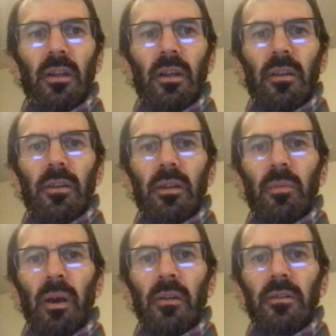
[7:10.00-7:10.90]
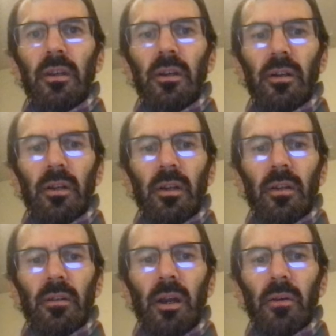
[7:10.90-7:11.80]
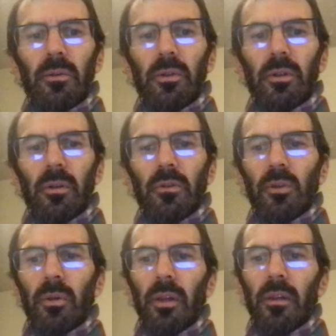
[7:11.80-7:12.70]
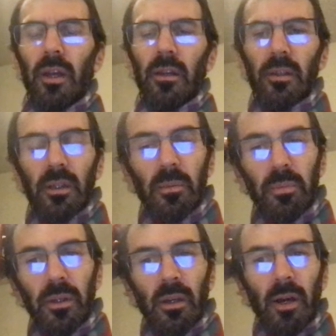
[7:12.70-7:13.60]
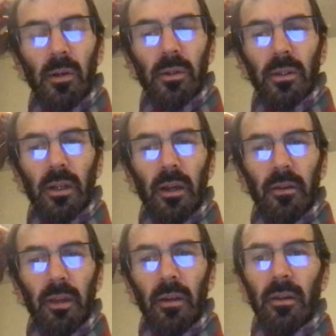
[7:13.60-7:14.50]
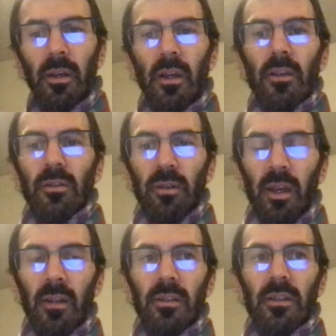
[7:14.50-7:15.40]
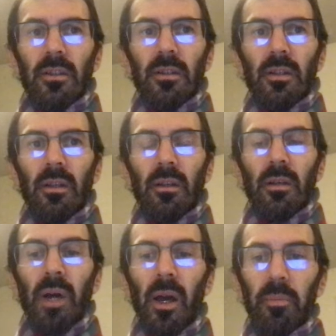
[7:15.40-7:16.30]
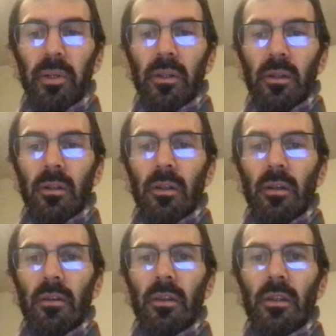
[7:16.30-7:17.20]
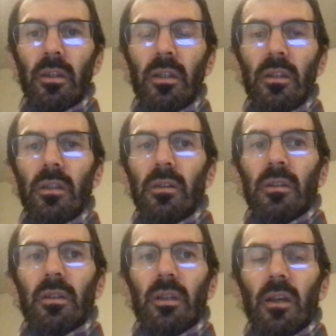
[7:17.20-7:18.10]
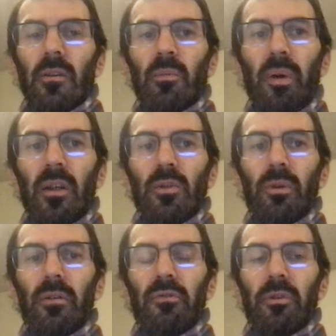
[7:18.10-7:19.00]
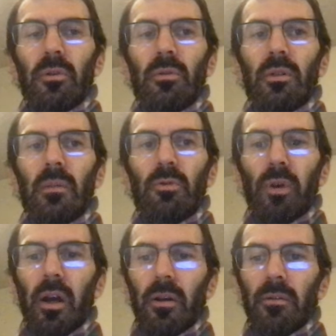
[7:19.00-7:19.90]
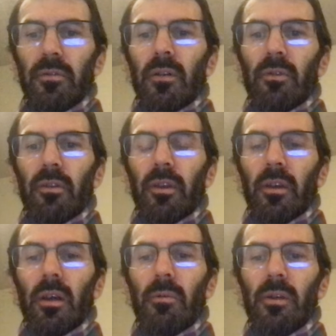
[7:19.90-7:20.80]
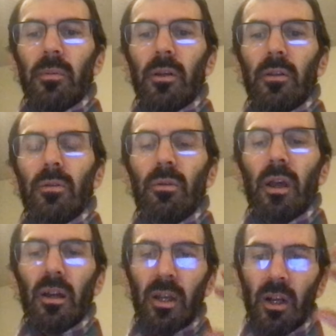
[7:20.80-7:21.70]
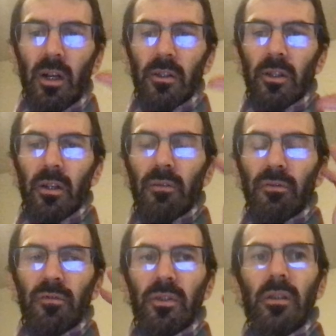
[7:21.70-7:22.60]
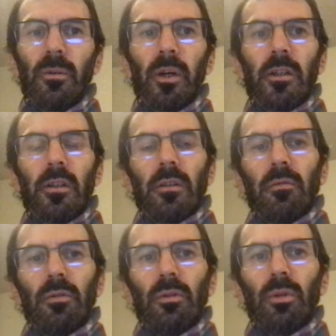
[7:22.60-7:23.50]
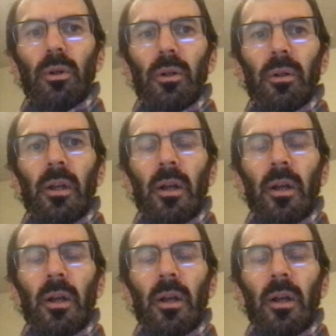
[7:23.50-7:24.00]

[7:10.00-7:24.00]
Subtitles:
the commands there down to your console, and they keep being evaluated like that. So that's, in my opinion, the easiest and the best way for you to keep track of everything. I recommend you do that. You got the 15 questions of the tutorial